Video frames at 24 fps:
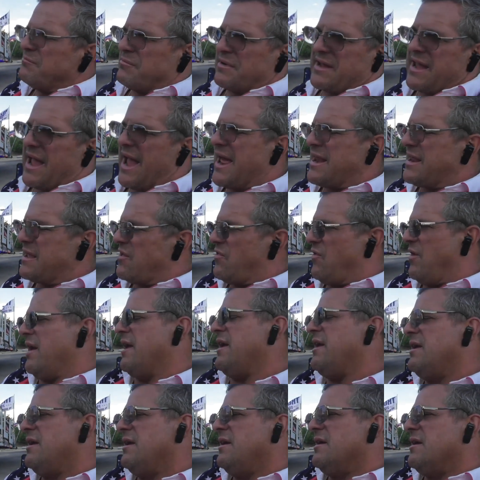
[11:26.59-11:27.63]
Mechanically,
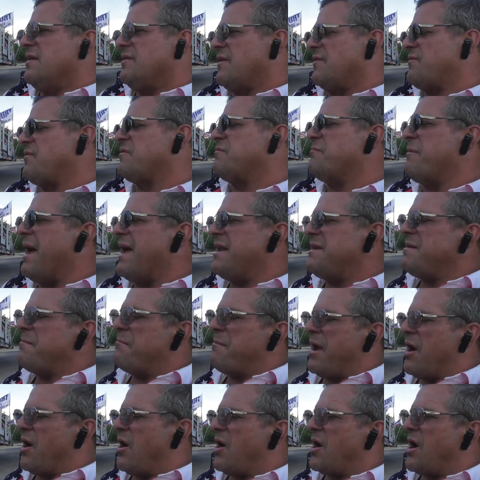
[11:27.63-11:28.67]
this was made in
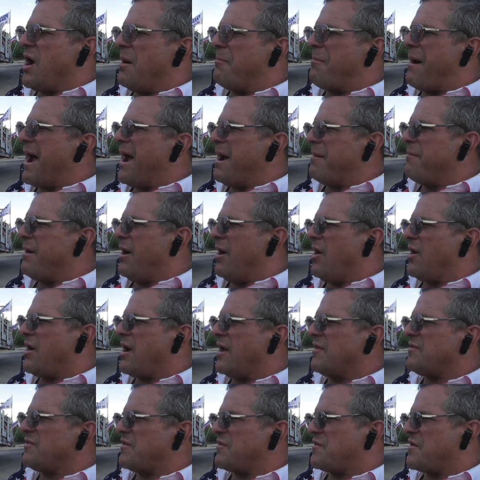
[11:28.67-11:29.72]
America, by
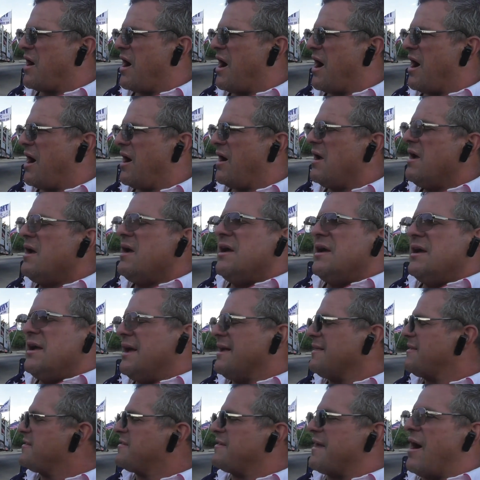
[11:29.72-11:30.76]
Americans, this car.
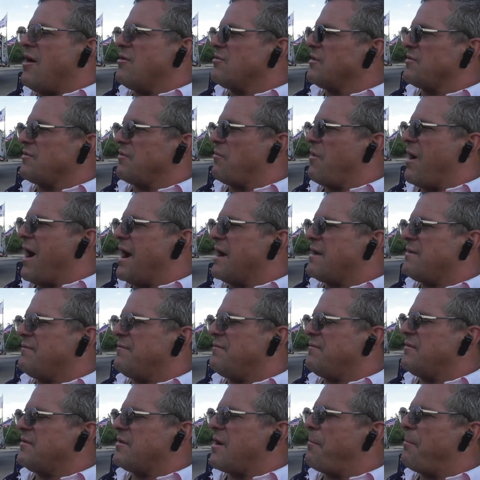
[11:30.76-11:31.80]
It sounded the rock.
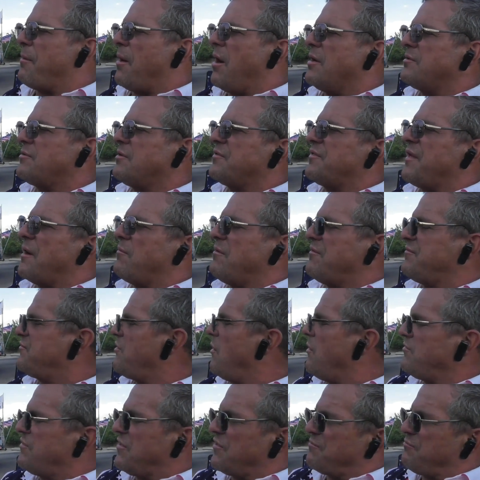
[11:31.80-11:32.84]
A couple hundred, that we've
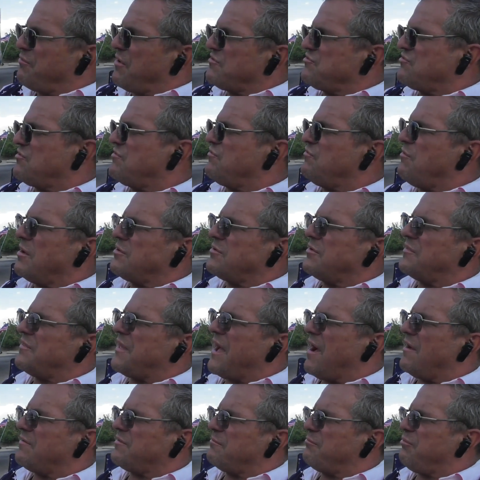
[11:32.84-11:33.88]
towed this bridge
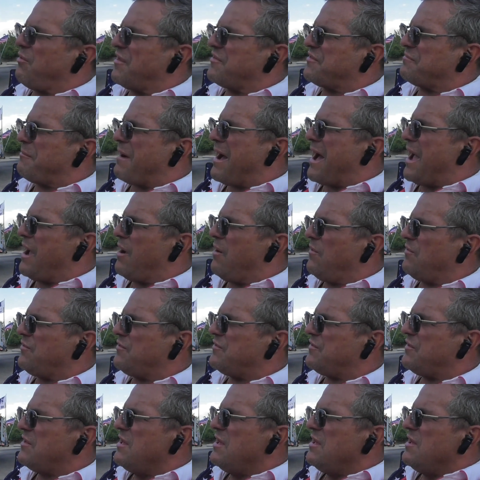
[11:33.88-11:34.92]
200,000 plus miles
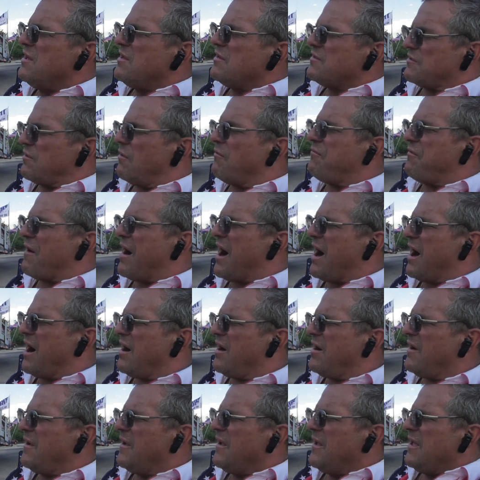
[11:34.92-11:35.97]
so far.
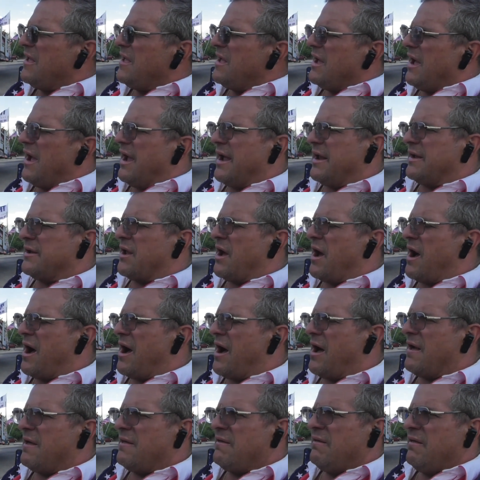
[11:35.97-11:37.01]

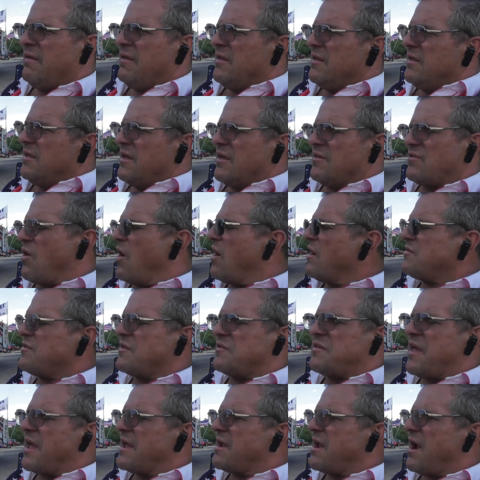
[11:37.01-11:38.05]
And as long as
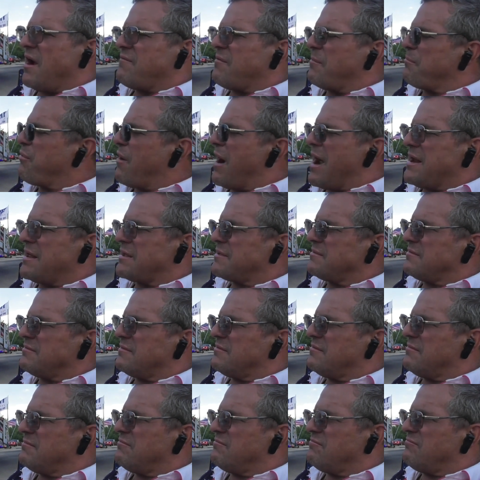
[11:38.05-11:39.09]
you take care of the product made
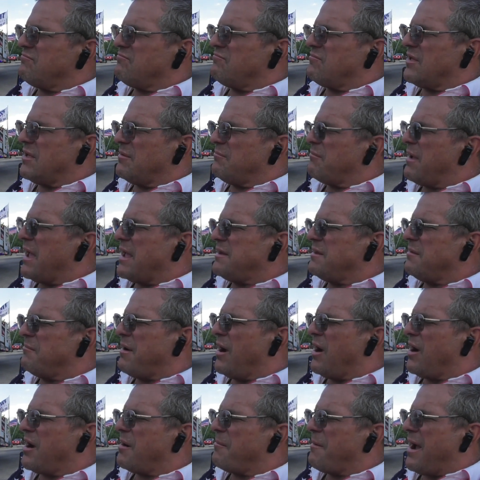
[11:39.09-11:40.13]
in
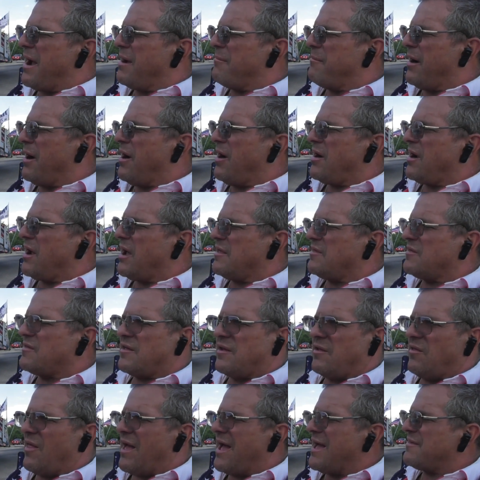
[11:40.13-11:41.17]
America, by Americans,
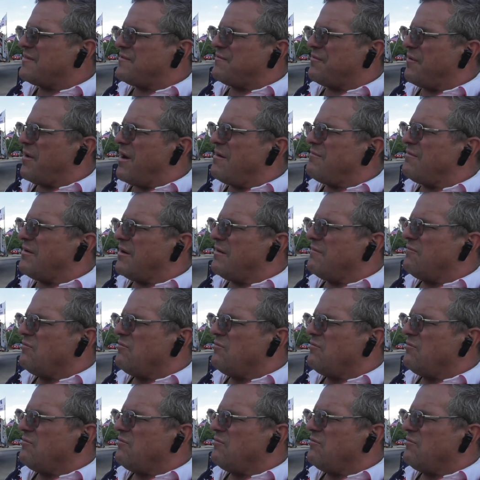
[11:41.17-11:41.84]
it'll last forever.